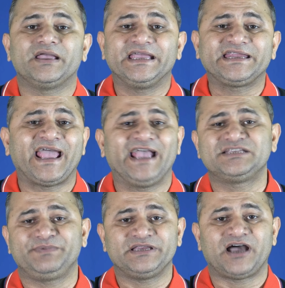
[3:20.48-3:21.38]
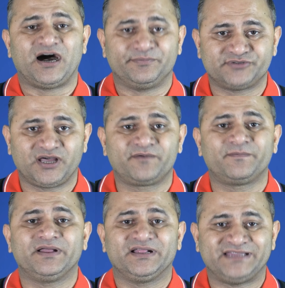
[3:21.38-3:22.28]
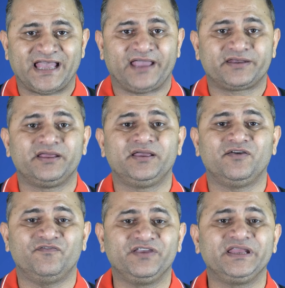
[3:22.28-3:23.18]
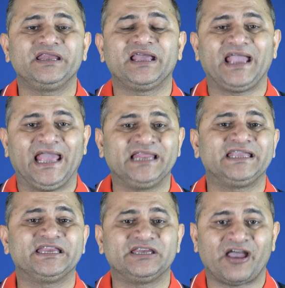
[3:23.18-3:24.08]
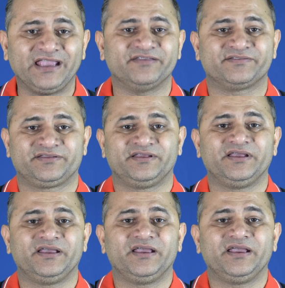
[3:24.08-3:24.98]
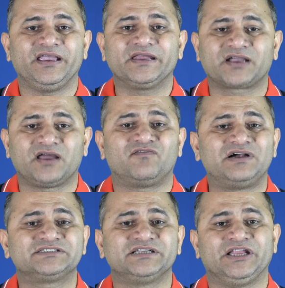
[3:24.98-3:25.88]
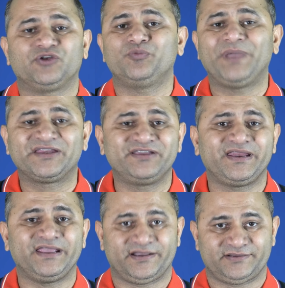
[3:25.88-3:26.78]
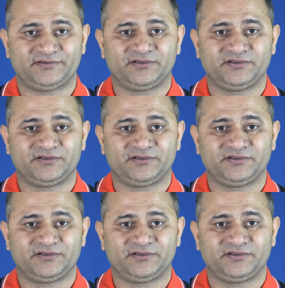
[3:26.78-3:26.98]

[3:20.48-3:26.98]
It has been observed that when algae dies, it converts into bacteria.